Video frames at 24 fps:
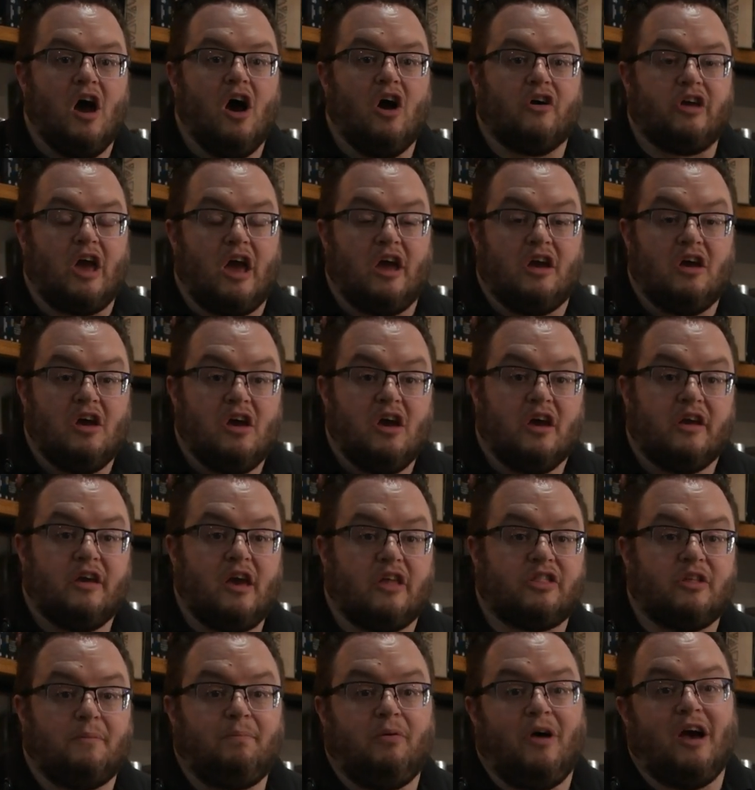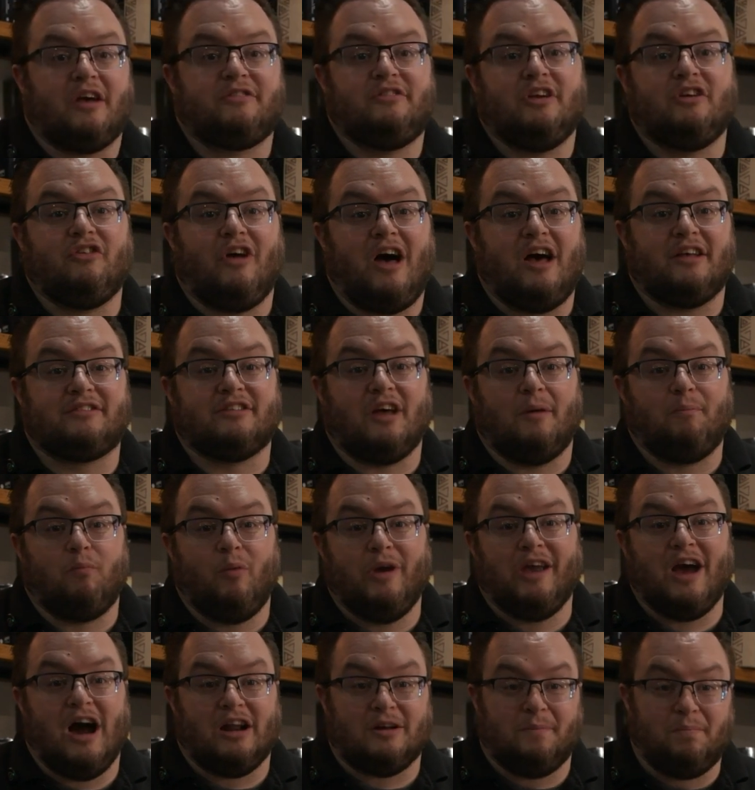okay, get the plexiglass up,
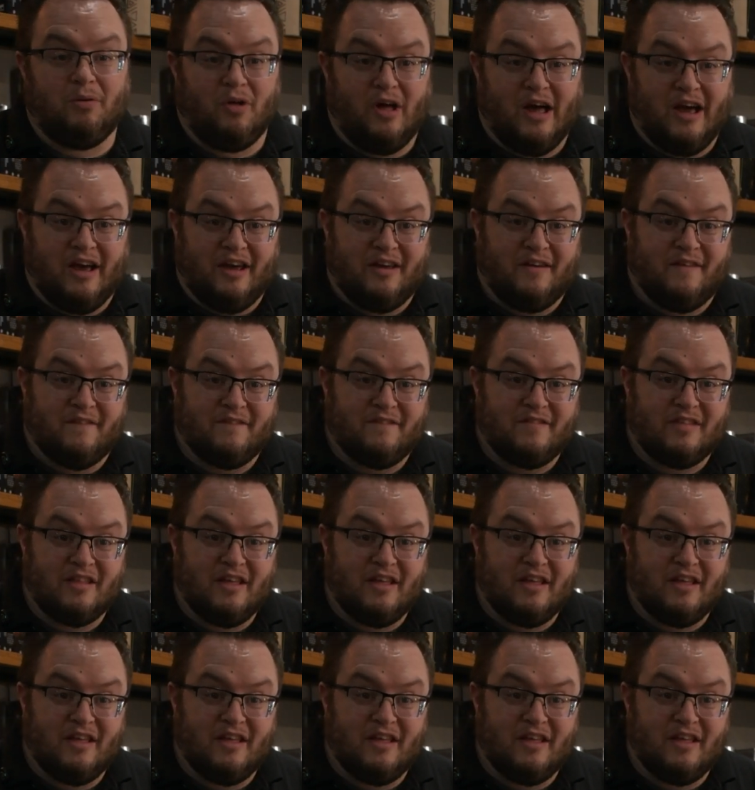we gotta play.